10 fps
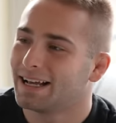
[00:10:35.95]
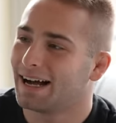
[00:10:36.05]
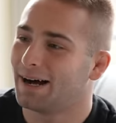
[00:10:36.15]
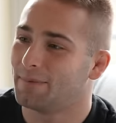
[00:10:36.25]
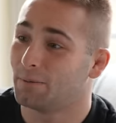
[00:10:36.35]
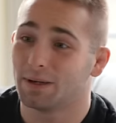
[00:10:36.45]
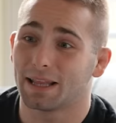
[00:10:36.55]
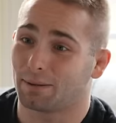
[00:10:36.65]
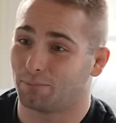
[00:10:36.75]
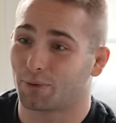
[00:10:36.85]
and we'd
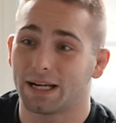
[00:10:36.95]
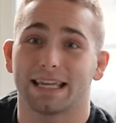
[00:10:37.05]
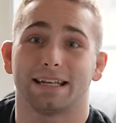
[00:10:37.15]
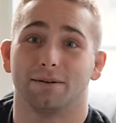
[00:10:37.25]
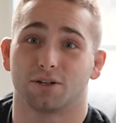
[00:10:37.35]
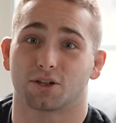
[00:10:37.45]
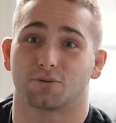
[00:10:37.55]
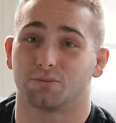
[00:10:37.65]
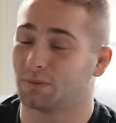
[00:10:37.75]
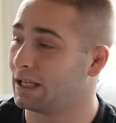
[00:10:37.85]
like bring in just,
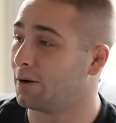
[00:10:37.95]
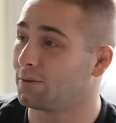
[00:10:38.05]
you know,